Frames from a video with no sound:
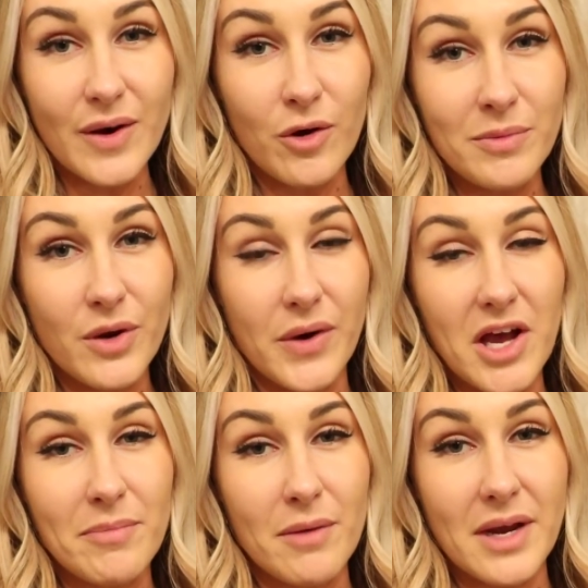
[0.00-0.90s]
that will be going
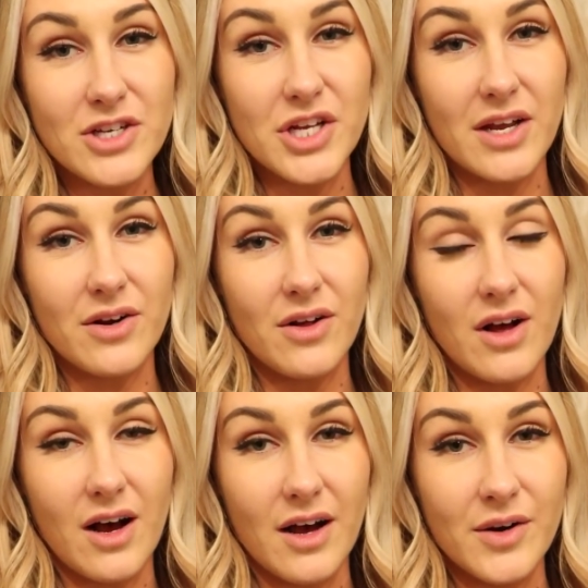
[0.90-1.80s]
up on my channel
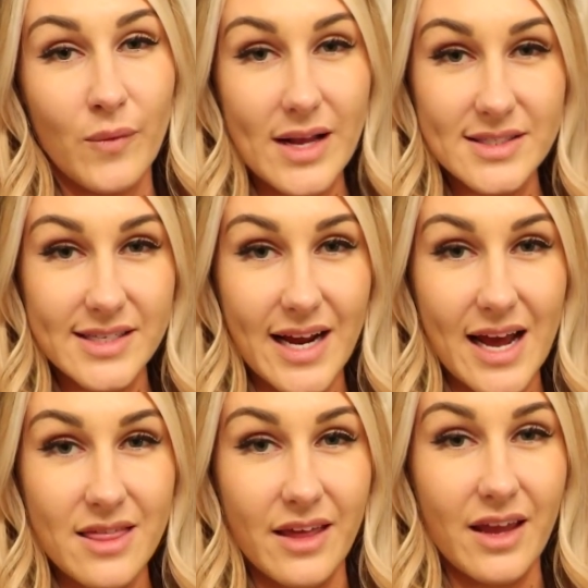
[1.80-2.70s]
on Wednesday,
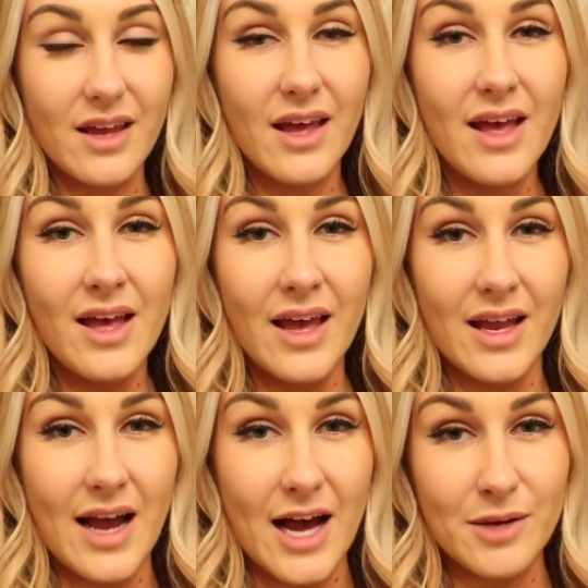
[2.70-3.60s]
I think,
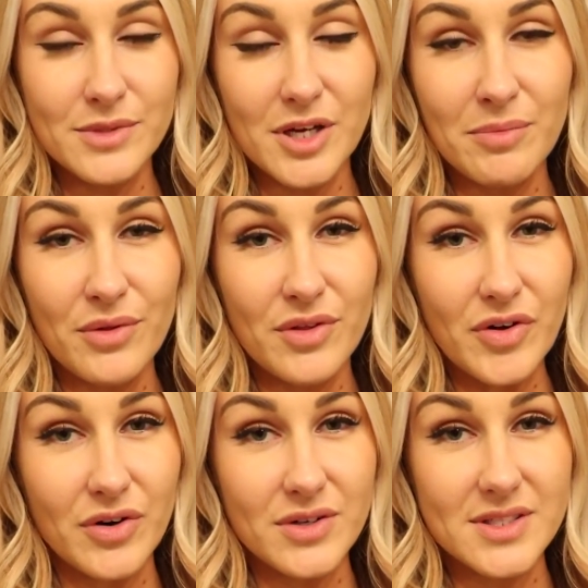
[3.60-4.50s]
and Adam took both of the
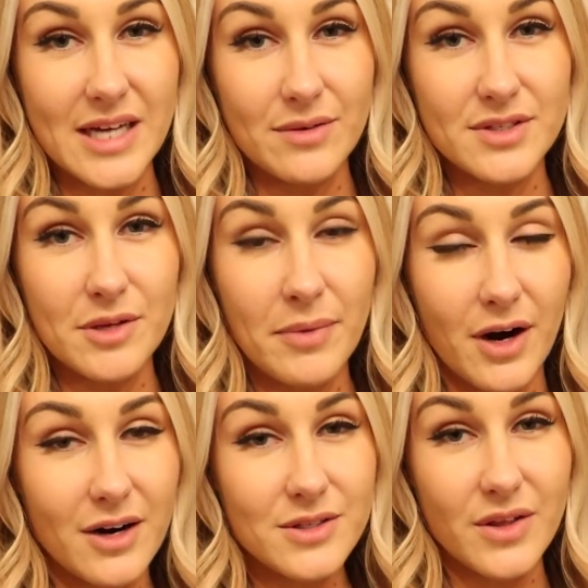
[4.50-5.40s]
girls down to the
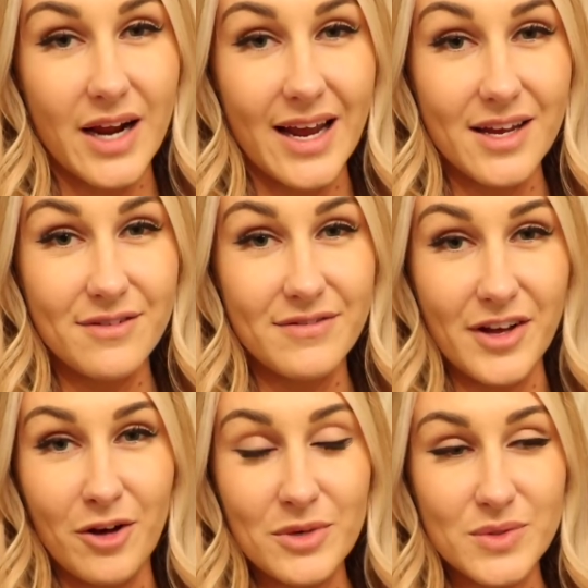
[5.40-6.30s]
park so that I could
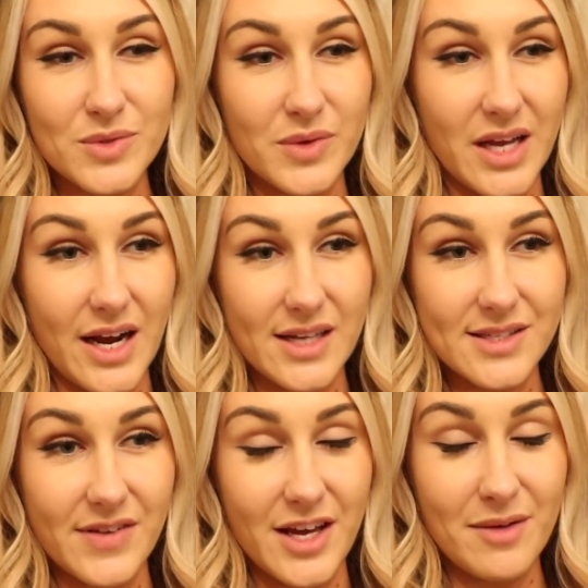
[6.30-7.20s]
film, which was really nice
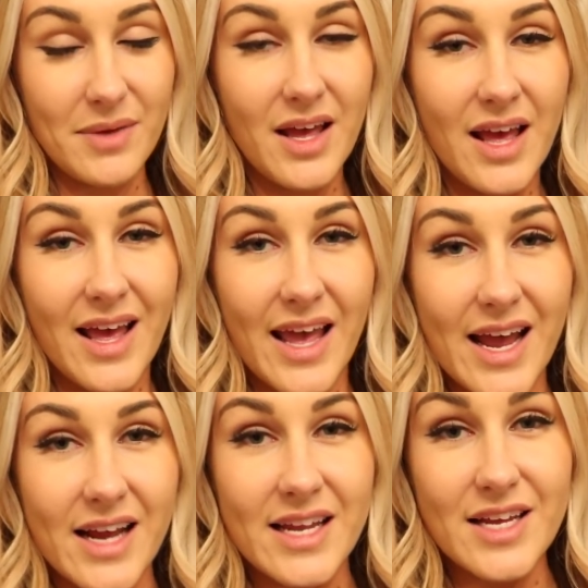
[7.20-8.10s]
of him,
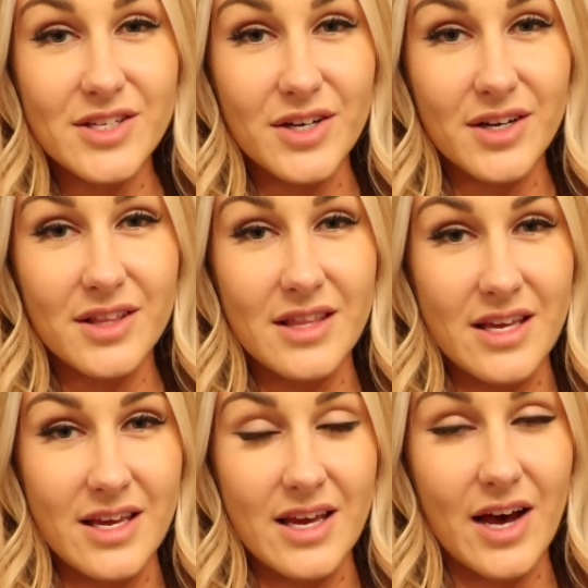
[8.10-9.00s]
and he took
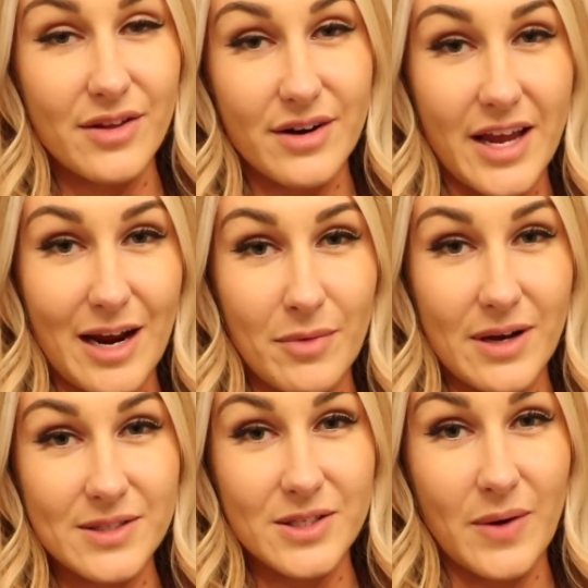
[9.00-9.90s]
the other
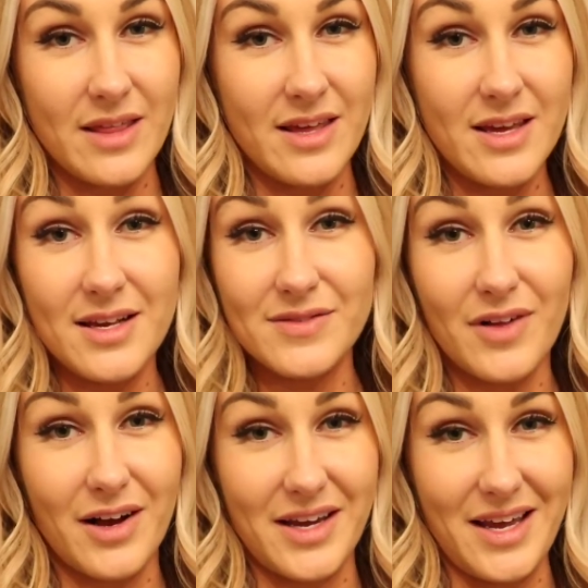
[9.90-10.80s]
camera, so I think he's
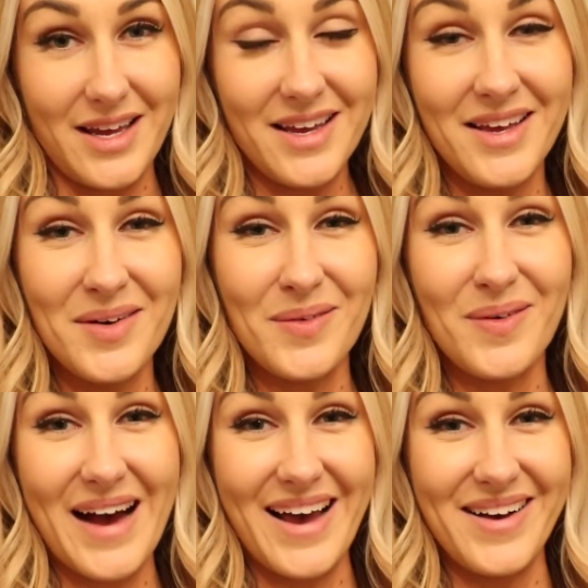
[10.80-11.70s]
vlogging
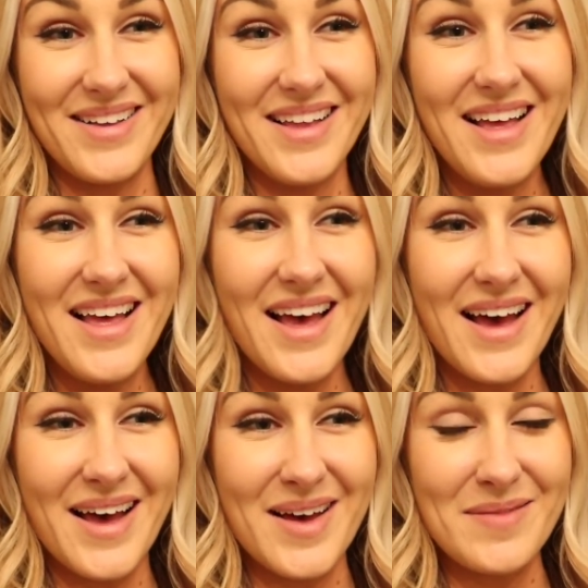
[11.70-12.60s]
while
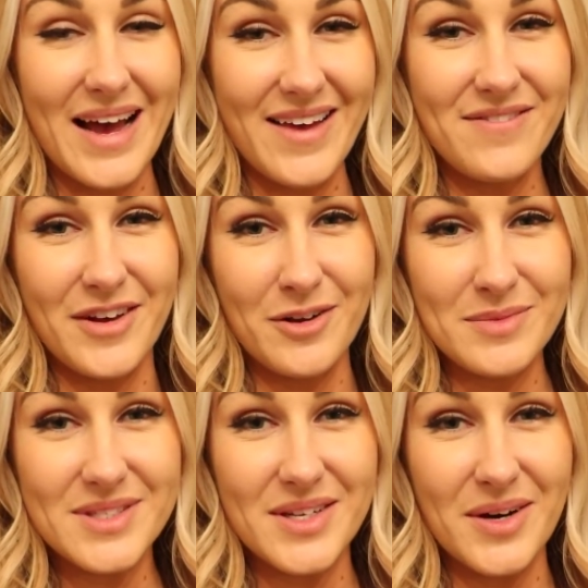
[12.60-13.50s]
um, I
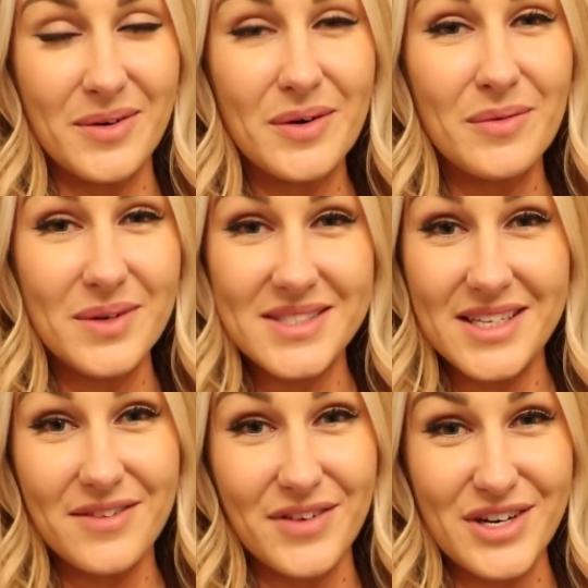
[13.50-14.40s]
filmed, so we'll
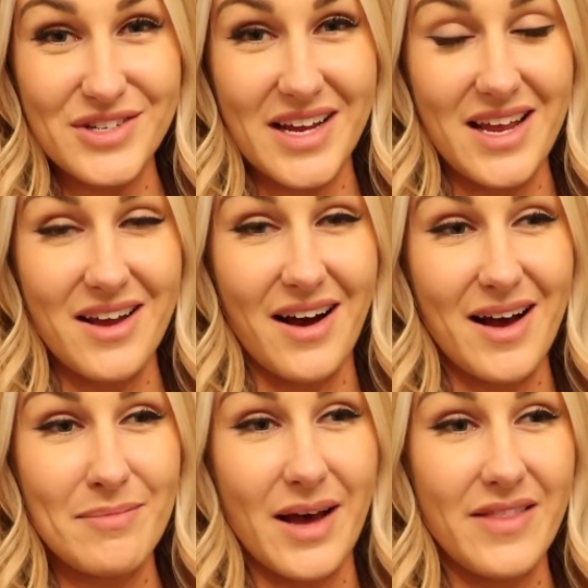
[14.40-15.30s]
see the footage that he
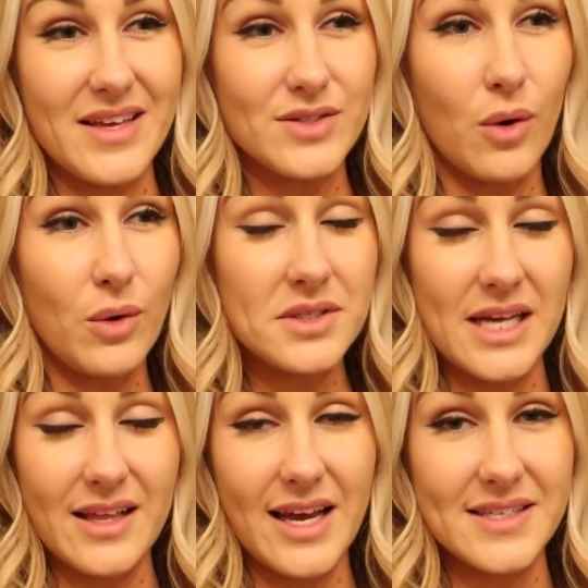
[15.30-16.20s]
got. But this whole
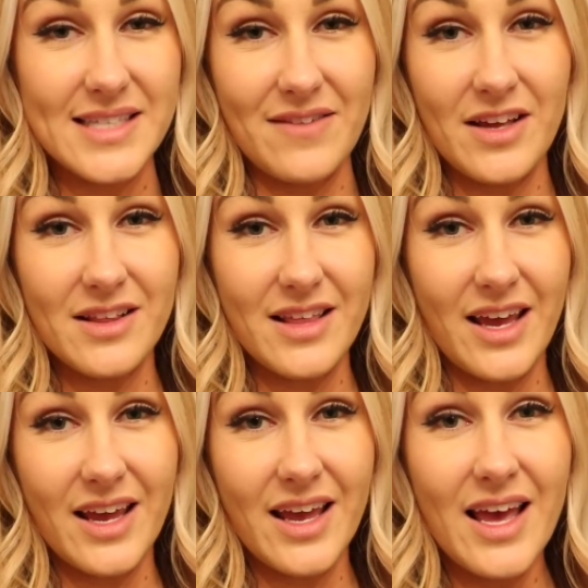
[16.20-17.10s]
daylight saving
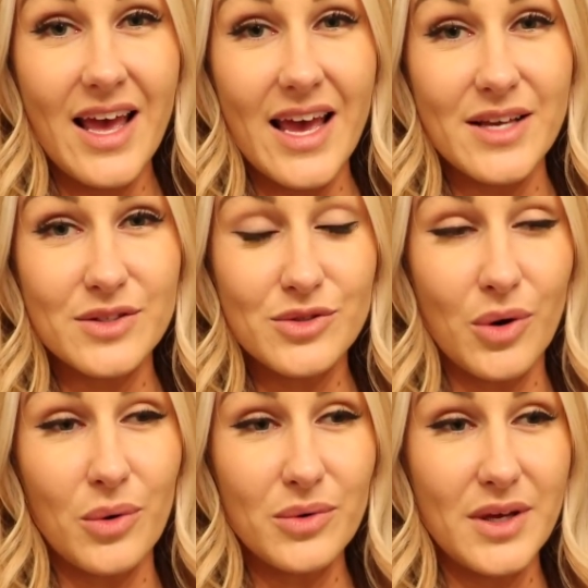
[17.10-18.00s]
thing is
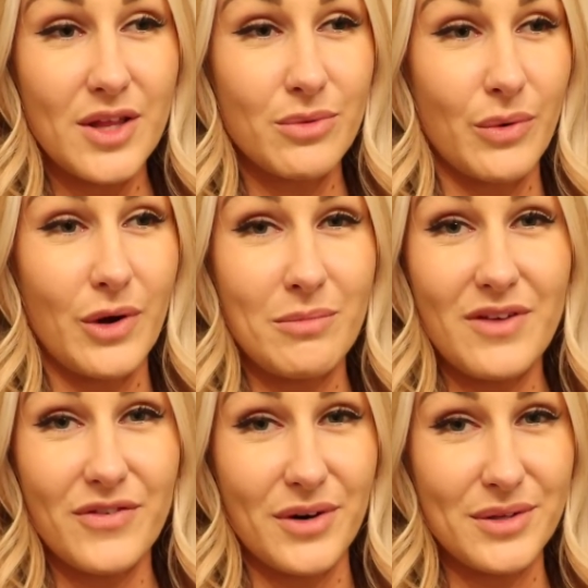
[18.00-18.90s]
totally throwing
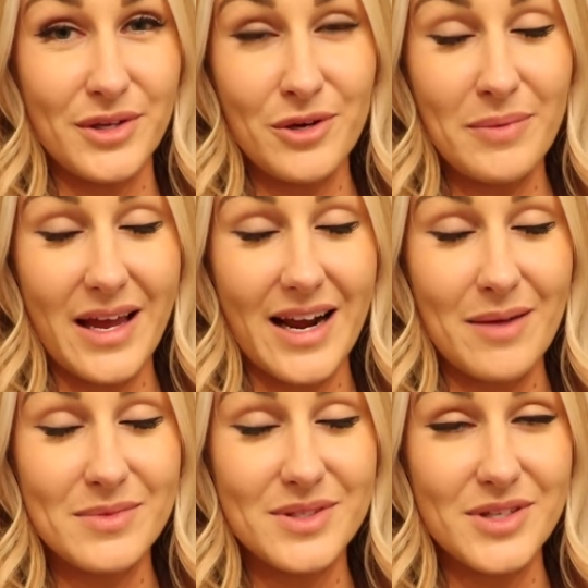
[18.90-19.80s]
me for a loop, and
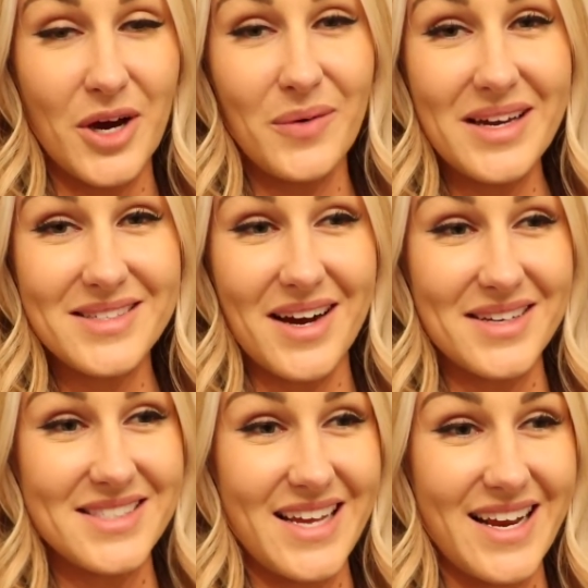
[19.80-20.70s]
I'm so
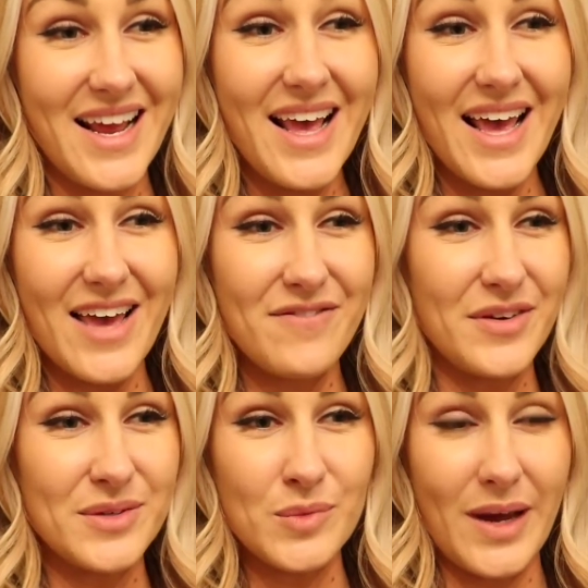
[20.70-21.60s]
exhausted. It
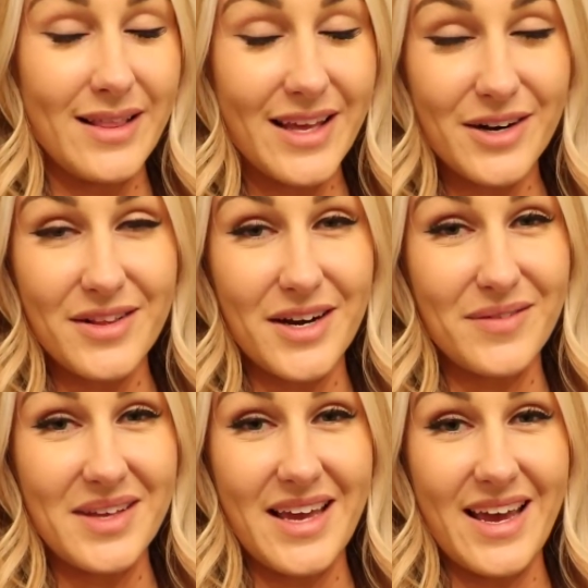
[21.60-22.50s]
feels way later than
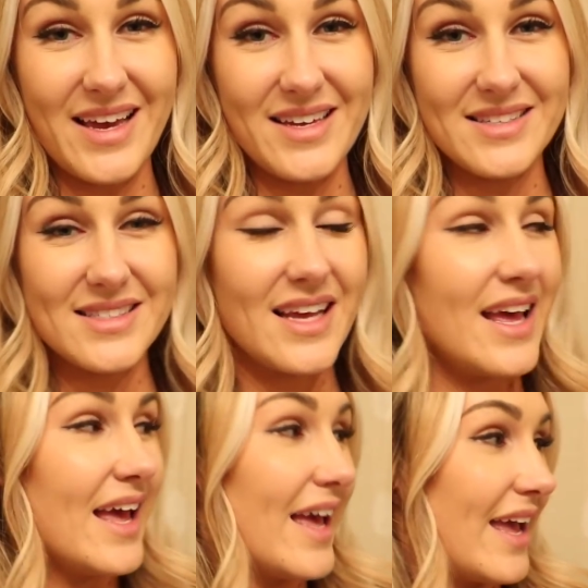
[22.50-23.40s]
it really is.
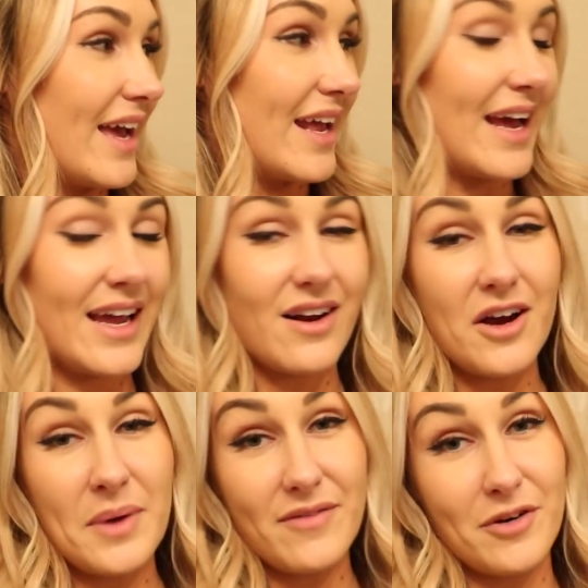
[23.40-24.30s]
And I
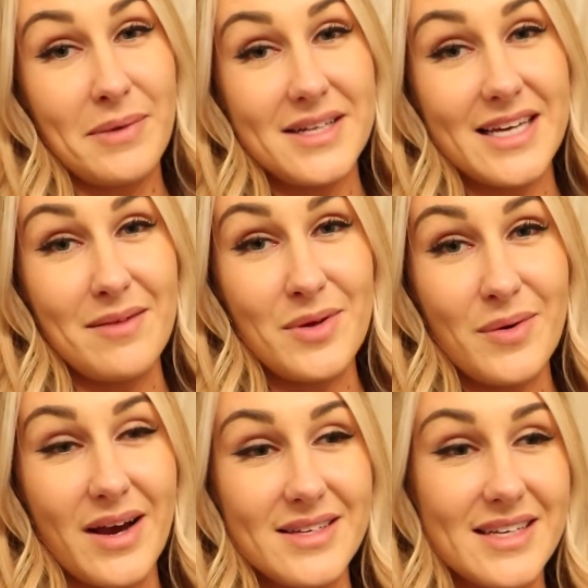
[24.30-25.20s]
cannot wait for bedtime, you
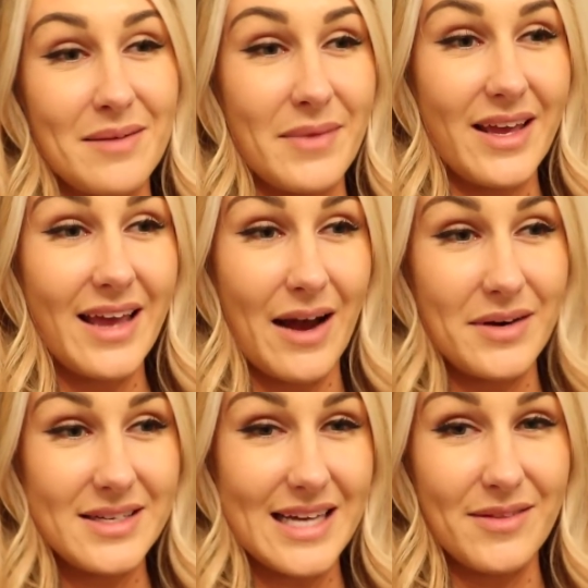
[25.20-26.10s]
guys. I'm like
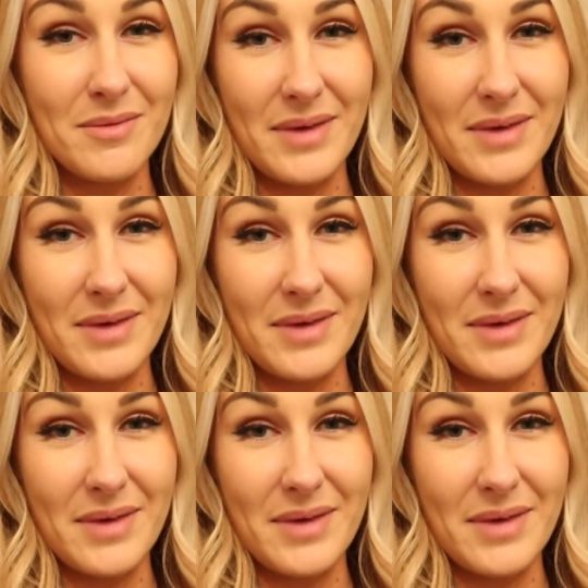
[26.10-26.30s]
counting down the